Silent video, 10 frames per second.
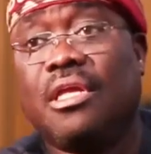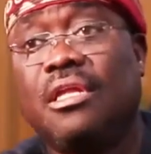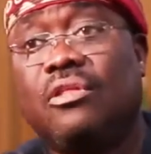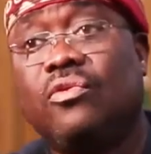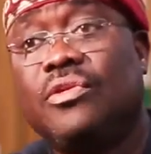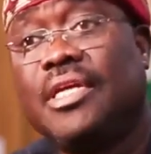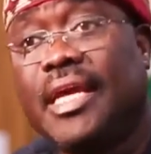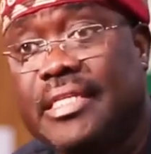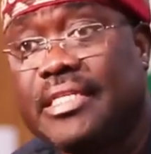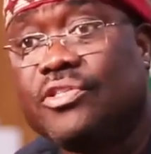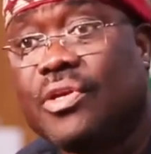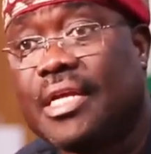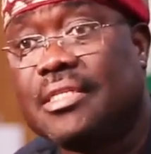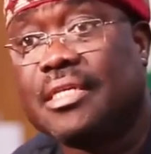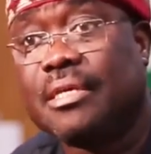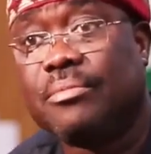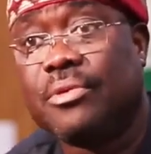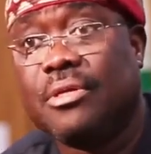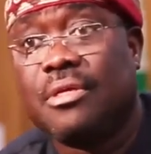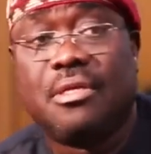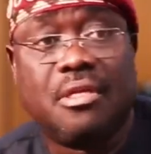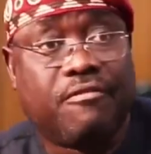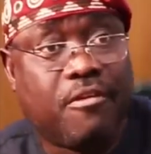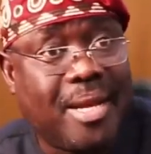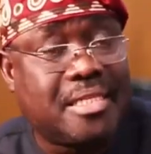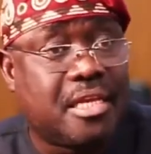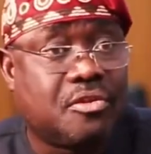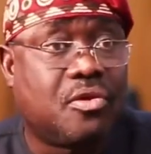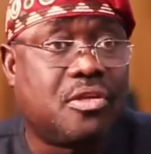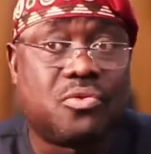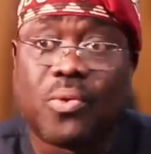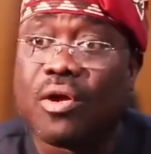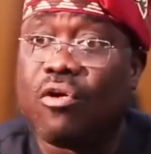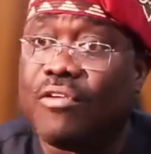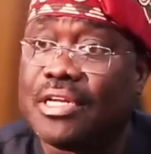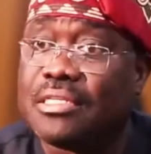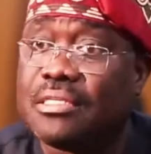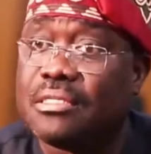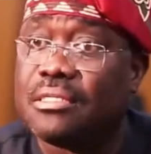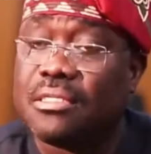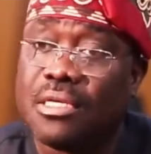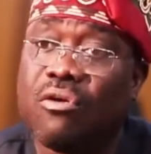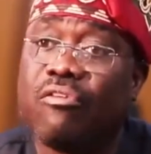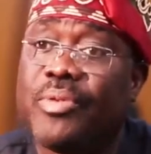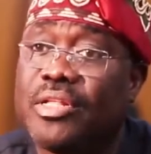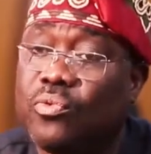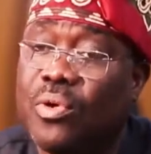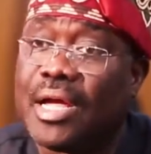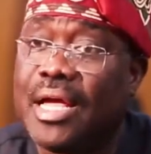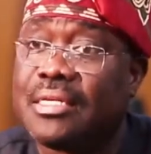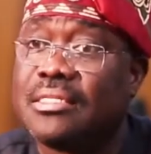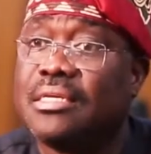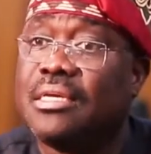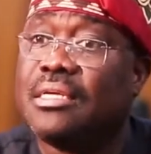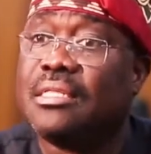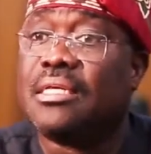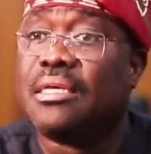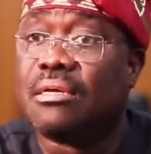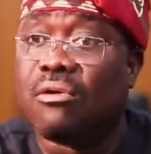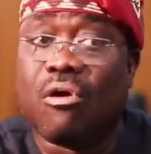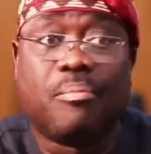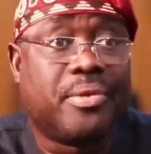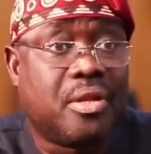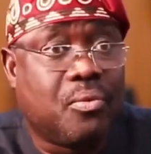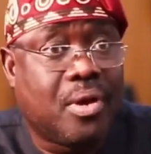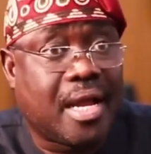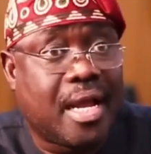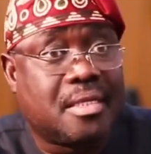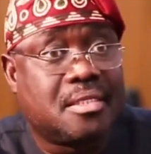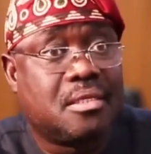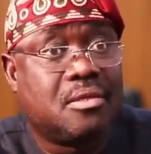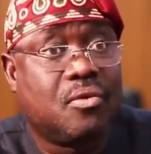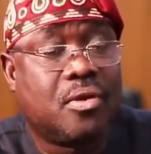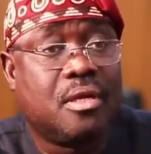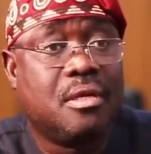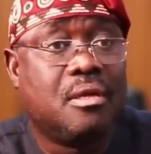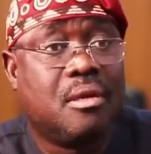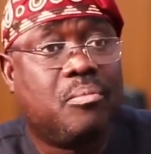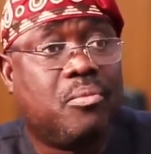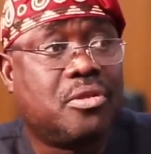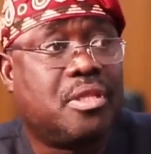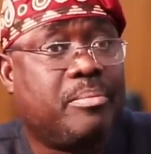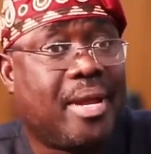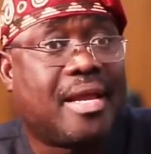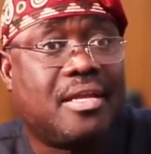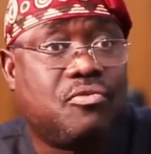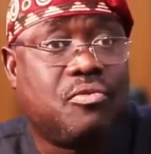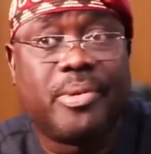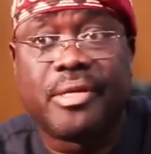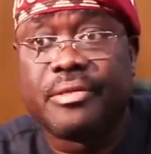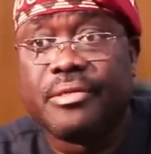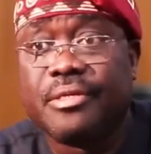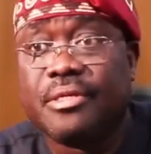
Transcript: into the health insurance scheme. The formal sector is well covered. The government workers, the company workers, okay, but the market women,